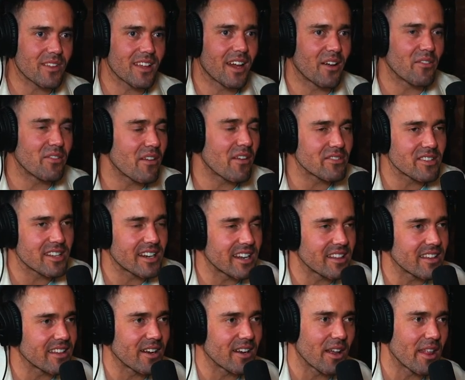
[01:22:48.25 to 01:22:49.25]
I've never done
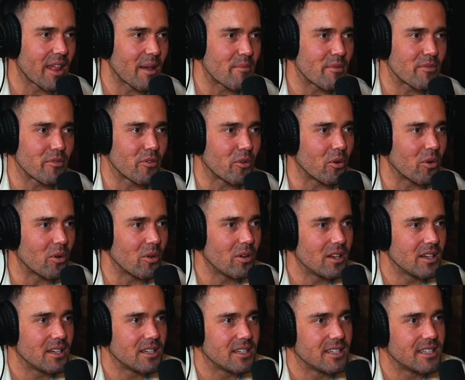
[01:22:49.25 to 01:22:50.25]
anything like that before.
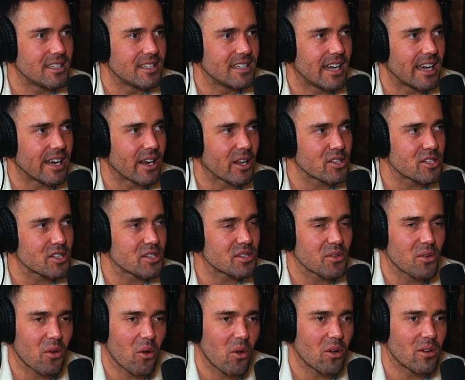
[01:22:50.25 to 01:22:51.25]
And I just
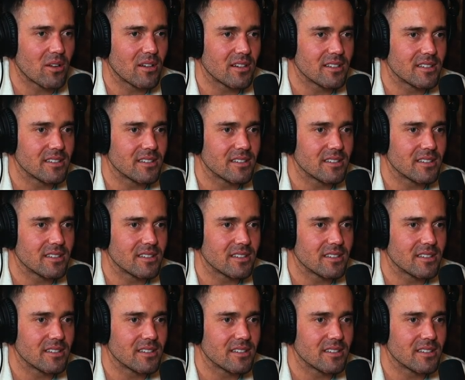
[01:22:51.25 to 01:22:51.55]
thought...